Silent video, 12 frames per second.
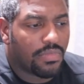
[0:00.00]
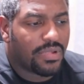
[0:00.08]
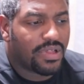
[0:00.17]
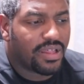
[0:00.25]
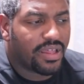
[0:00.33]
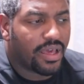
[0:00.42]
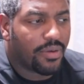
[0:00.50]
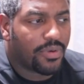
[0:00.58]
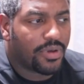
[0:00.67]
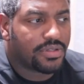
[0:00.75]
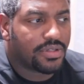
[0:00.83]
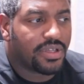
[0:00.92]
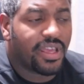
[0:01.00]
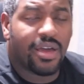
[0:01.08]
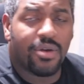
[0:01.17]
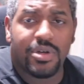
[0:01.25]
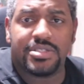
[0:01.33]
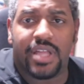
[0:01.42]
It
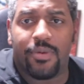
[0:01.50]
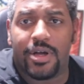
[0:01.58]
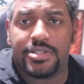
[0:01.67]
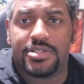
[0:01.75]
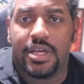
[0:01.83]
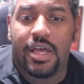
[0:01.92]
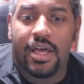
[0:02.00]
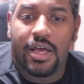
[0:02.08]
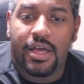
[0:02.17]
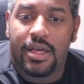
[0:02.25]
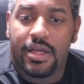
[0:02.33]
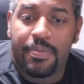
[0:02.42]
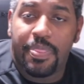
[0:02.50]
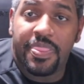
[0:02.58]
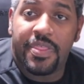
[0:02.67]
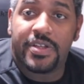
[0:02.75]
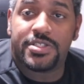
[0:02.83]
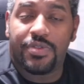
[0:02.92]
was Night Watch.
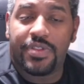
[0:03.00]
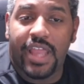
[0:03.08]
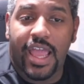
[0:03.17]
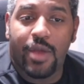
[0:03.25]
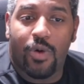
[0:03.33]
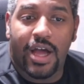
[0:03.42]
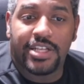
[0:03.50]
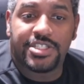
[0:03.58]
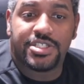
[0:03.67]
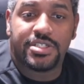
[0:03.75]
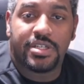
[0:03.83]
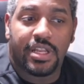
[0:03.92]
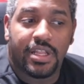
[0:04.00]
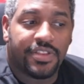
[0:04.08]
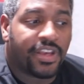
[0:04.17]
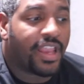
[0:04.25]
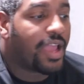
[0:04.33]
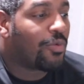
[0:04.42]
So the Night Watch
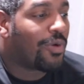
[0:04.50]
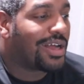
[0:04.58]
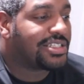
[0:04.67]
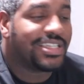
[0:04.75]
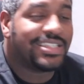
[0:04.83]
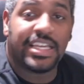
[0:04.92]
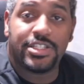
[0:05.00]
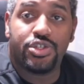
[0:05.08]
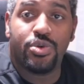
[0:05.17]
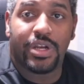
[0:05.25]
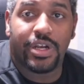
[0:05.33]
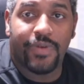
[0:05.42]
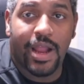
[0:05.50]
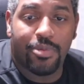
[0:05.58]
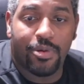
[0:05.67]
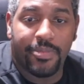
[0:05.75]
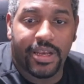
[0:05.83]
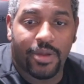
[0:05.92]
is a 200 round per
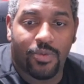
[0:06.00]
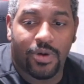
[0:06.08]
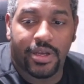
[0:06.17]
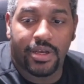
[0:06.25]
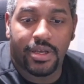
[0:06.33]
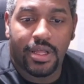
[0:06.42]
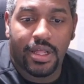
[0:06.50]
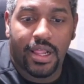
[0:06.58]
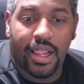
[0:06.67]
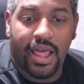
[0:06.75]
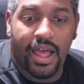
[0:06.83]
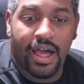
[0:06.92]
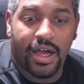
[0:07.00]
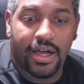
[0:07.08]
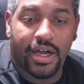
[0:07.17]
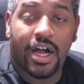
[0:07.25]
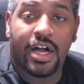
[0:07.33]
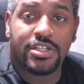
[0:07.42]
minute one.
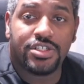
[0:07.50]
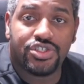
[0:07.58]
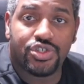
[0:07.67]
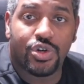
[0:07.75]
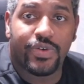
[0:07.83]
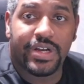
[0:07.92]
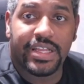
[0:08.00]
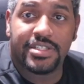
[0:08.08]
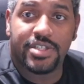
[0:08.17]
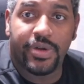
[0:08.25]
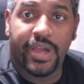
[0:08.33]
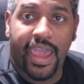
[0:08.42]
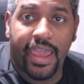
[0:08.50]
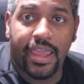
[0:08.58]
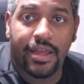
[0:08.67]
Hung Jury is okay.